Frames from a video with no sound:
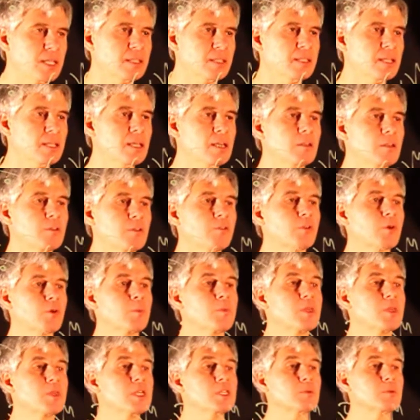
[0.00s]
are taken
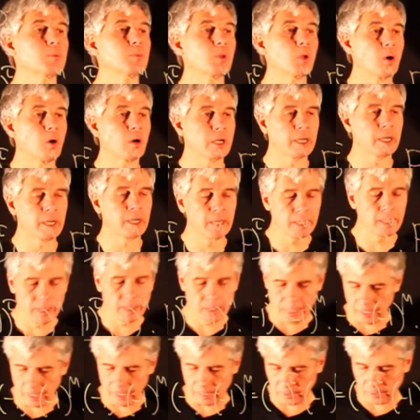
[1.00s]
from this block.
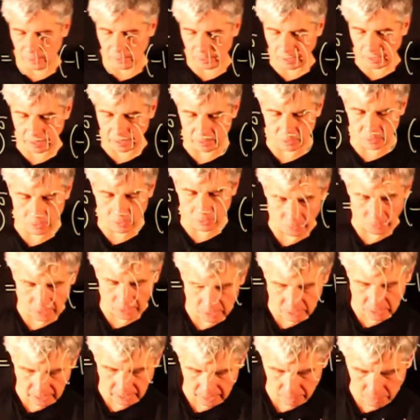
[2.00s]
And so
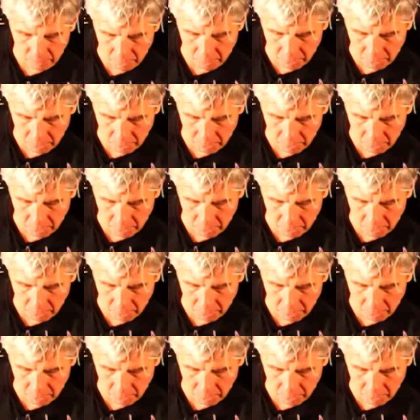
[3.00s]
this can be